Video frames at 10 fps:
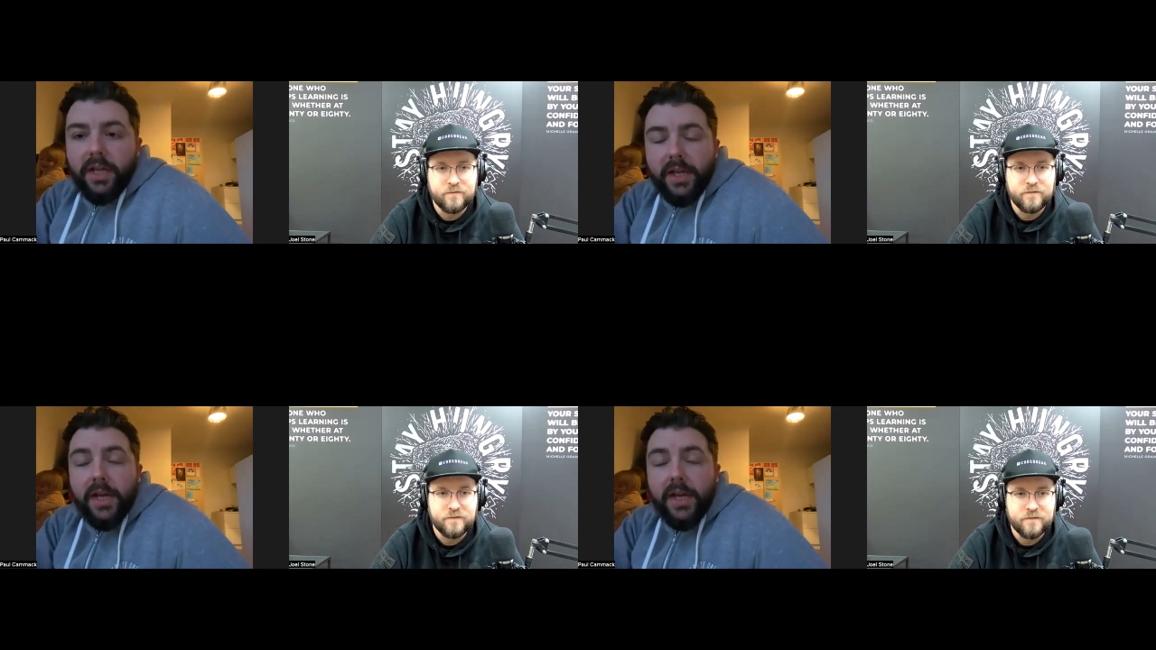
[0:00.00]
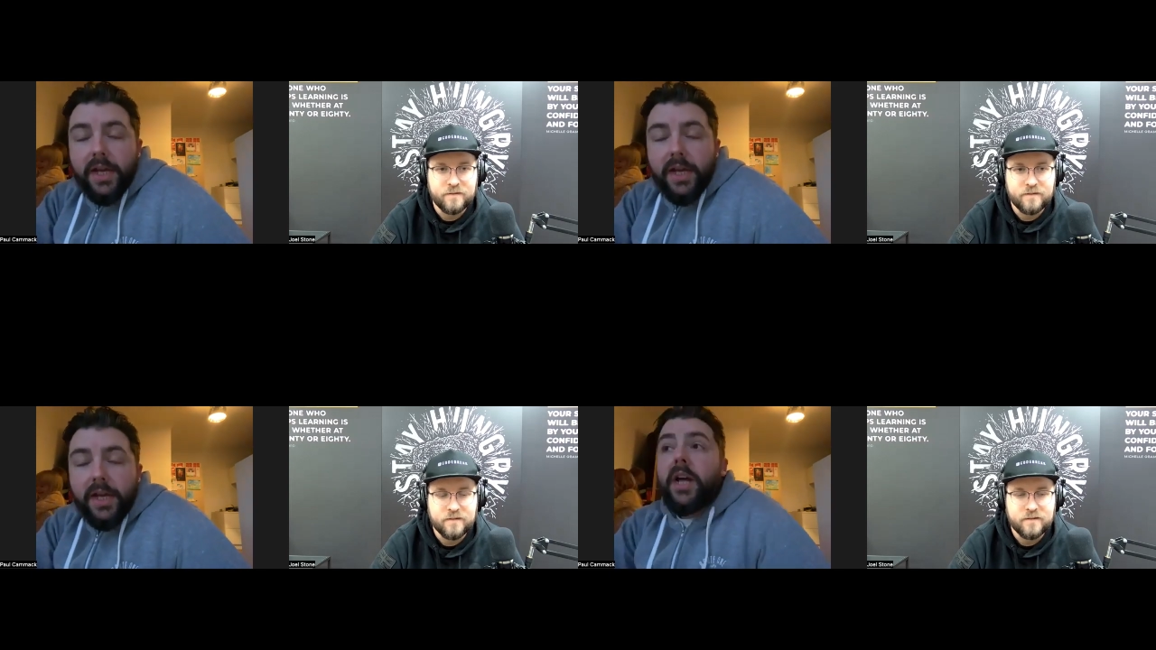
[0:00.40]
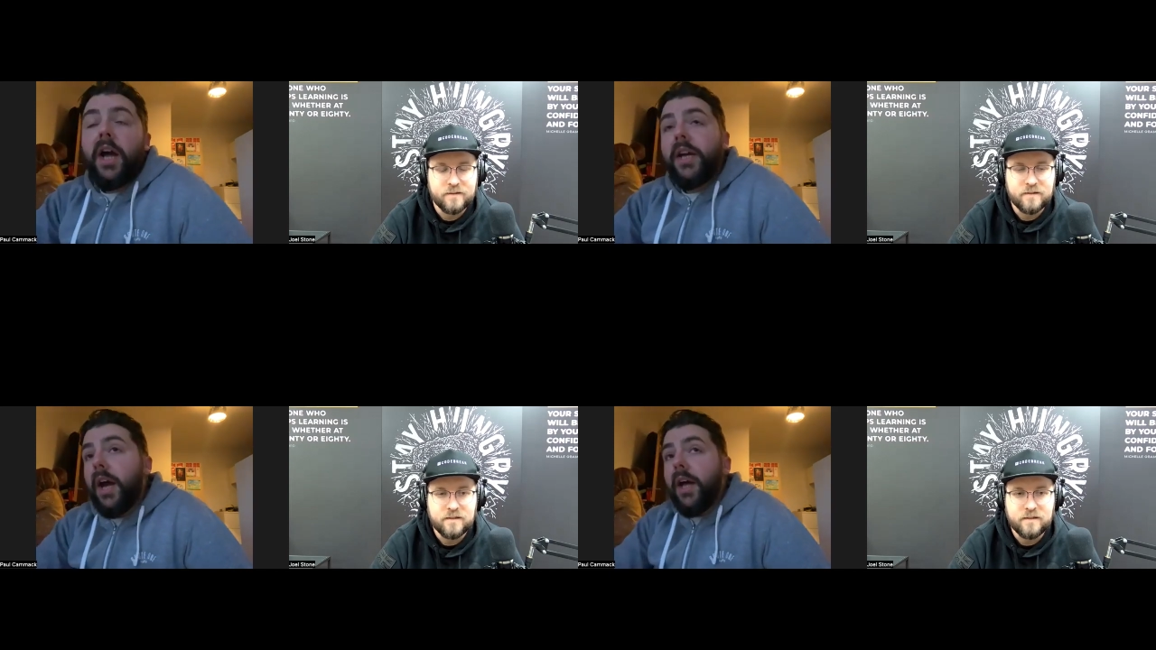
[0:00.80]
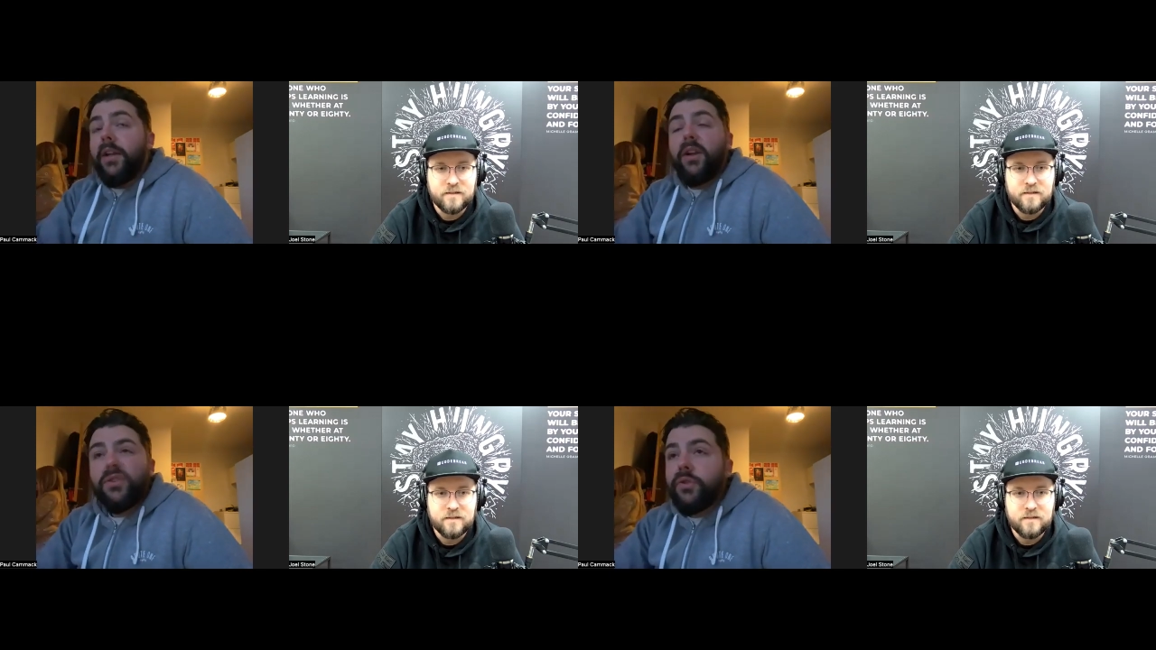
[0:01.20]
Speaker 1: Yeah. So basically, I,
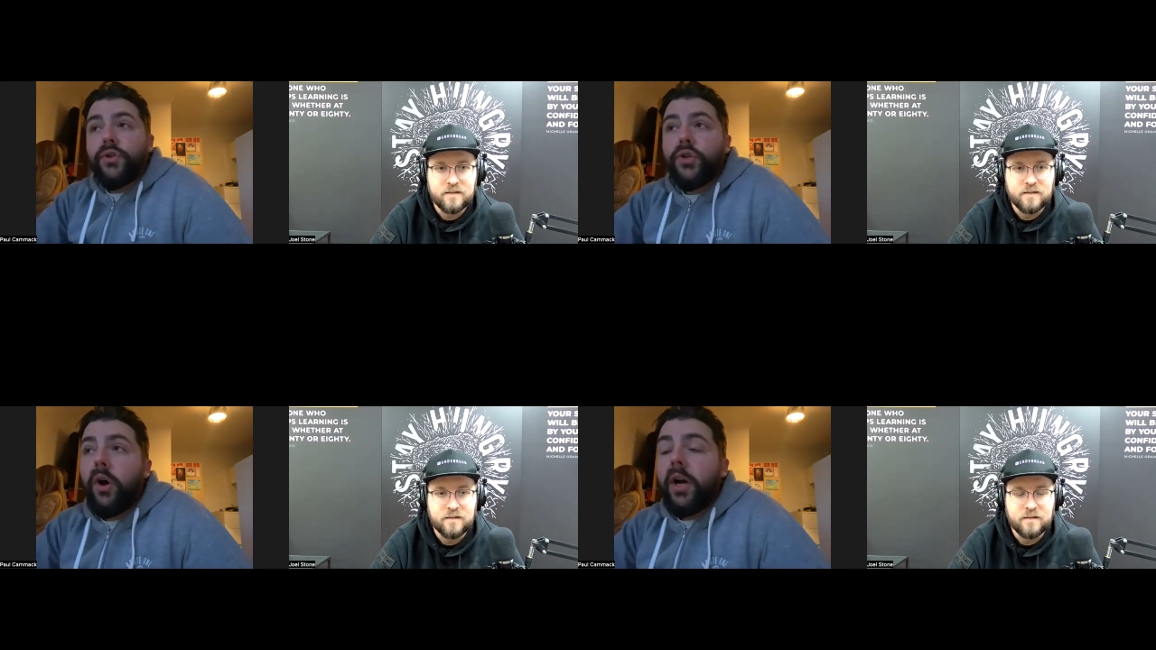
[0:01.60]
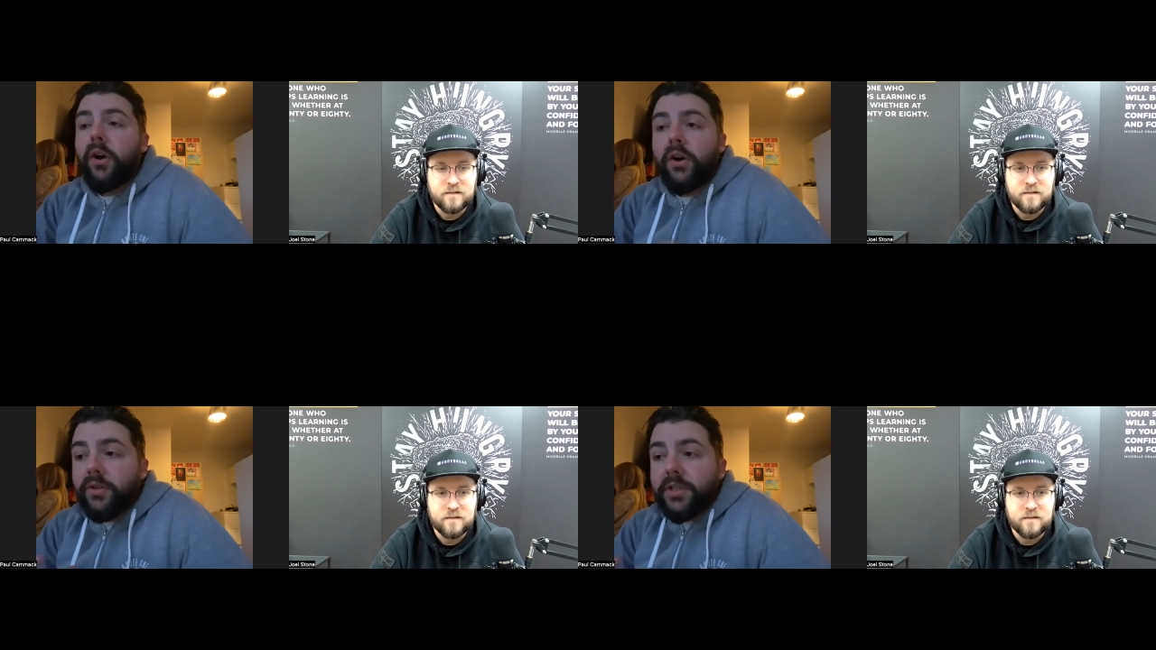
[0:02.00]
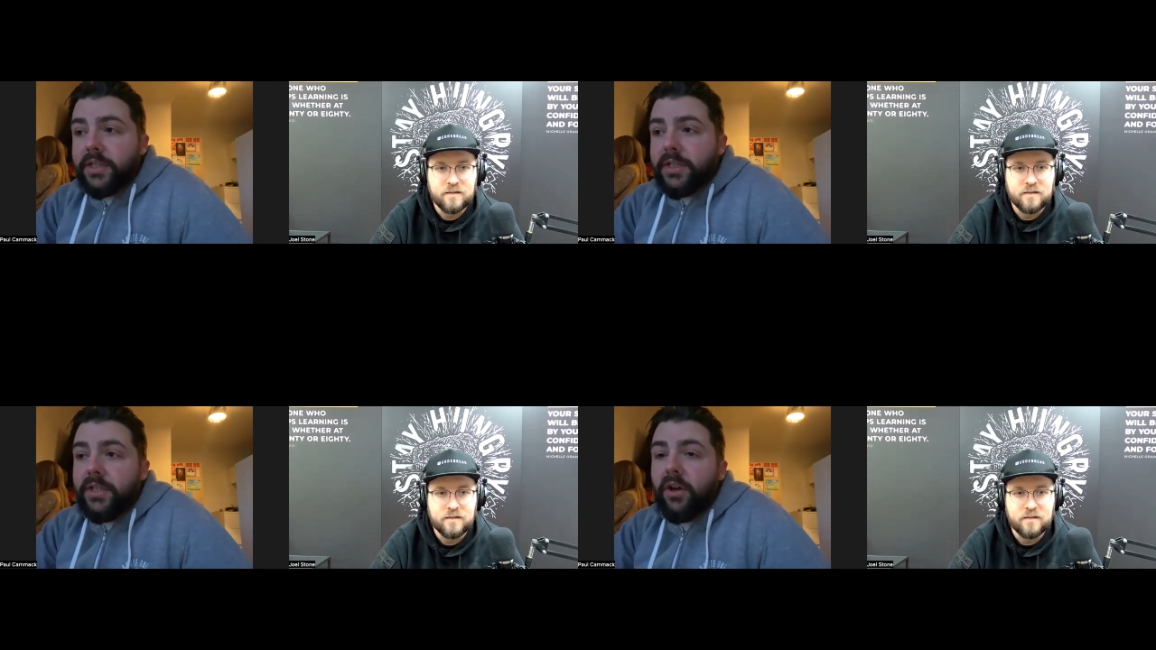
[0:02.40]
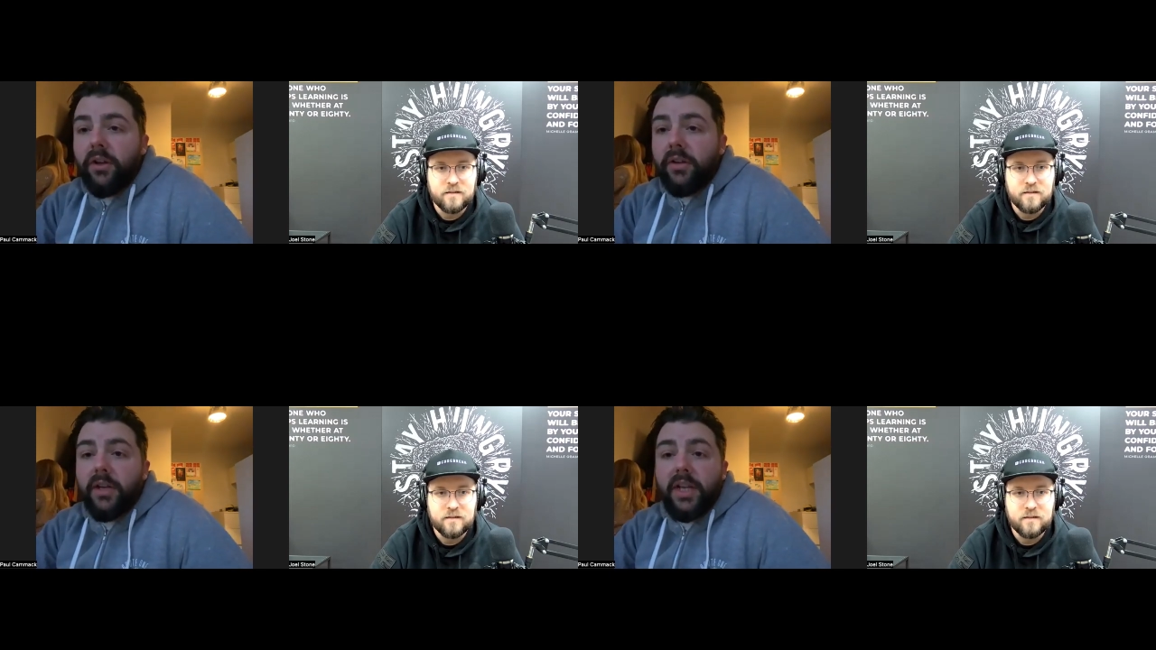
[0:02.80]
uh, long story short, I got contacted
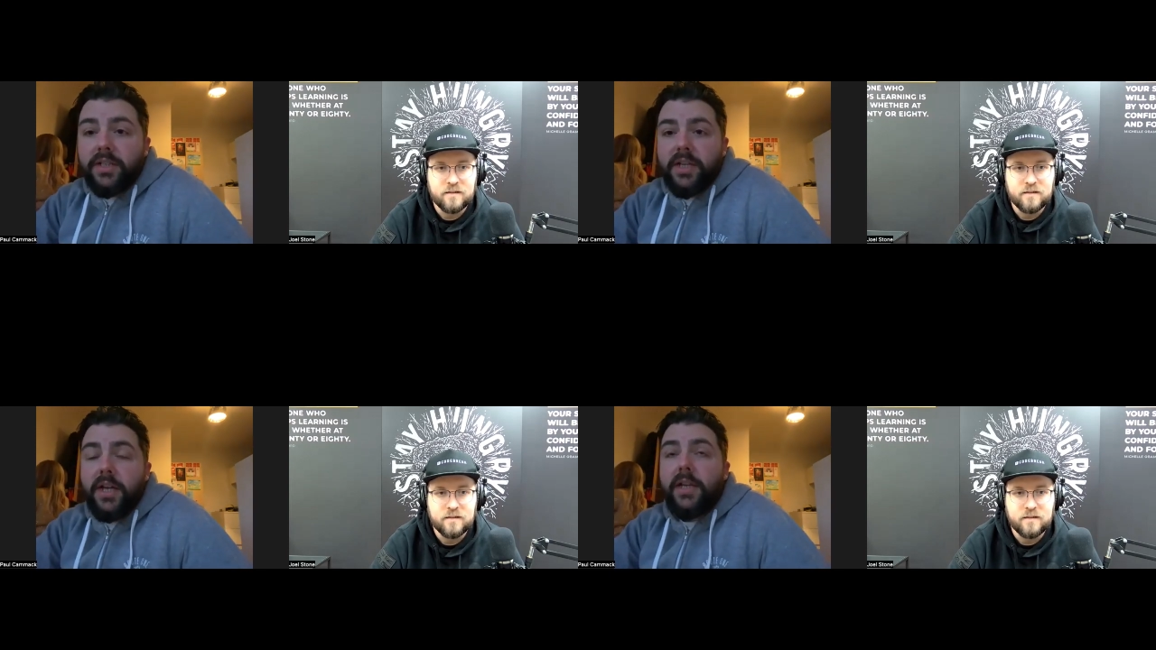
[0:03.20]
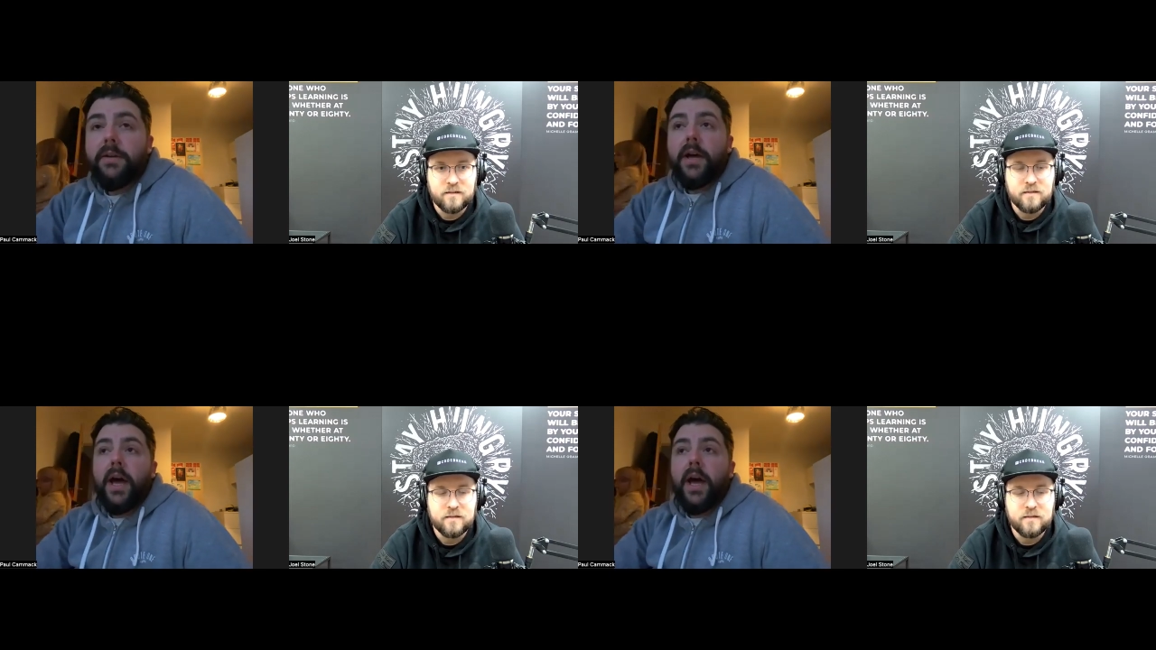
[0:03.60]
on LinkedIn.